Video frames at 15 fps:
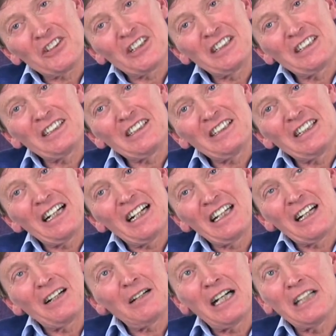right, yeah,
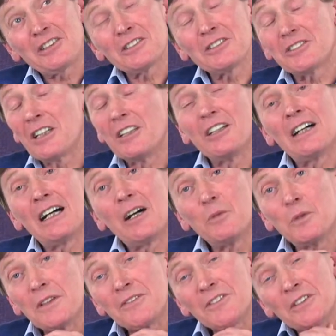and I just don't know how I
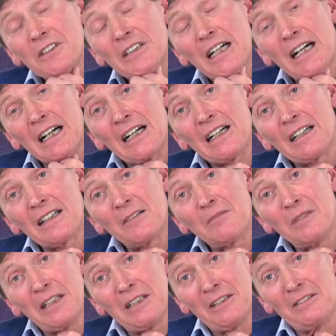would have done that. I
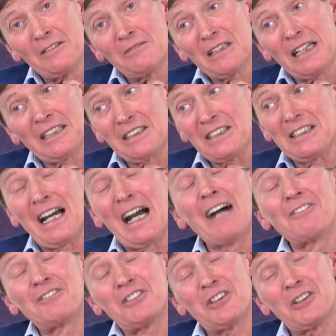mean, I didn't
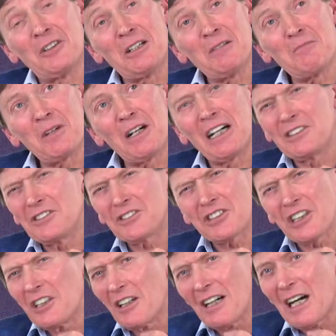have to do it, but I just
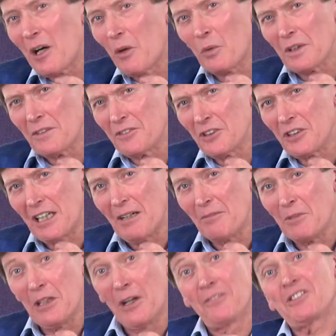don't know how I would have done it. I
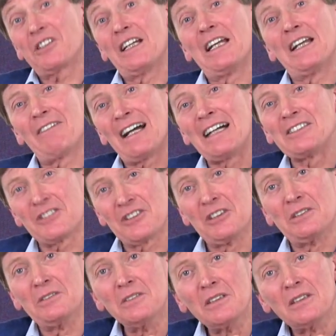mean, obviously I'd have had
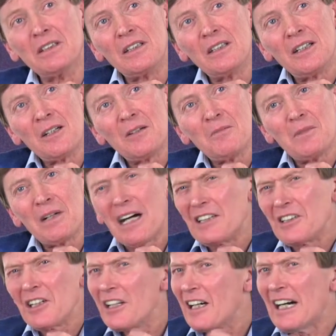to, but I
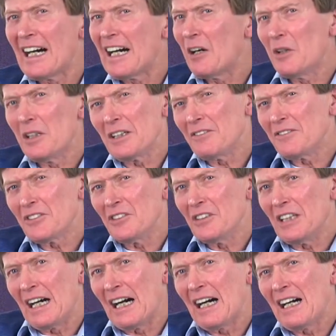don't know how I'd have done
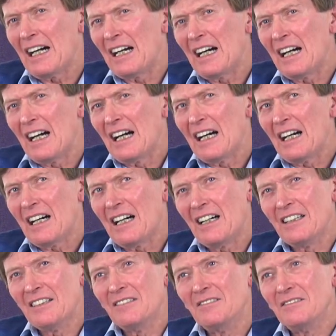that.
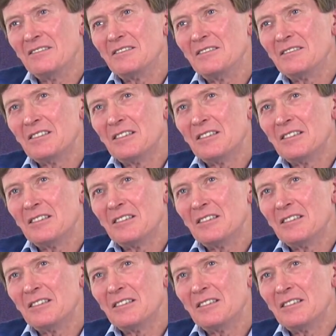And